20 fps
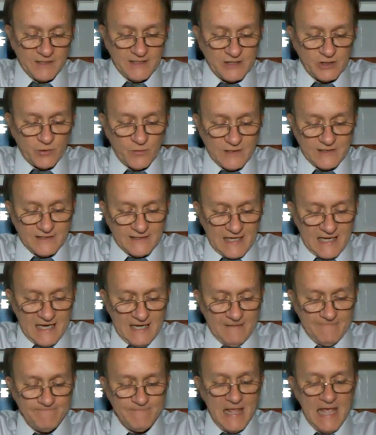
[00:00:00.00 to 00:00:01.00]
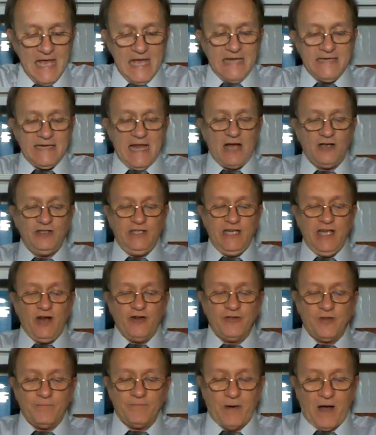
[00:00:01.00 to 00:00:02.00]
Listen to what's said. Now ye
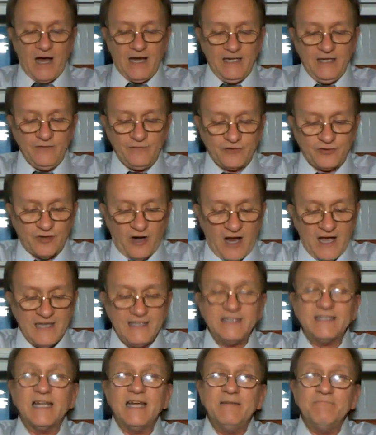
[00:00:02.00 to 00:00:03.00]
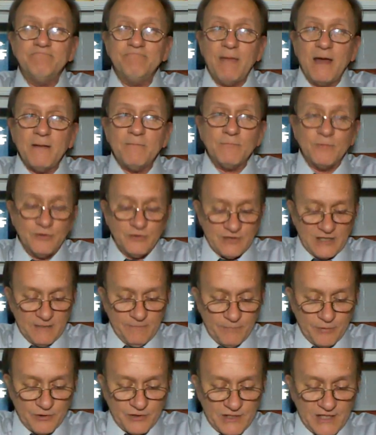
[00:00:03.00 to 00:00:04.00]
are the body of Christ and members
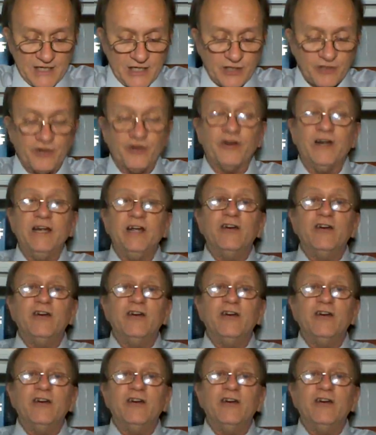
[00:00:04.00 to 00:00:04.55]
in particular.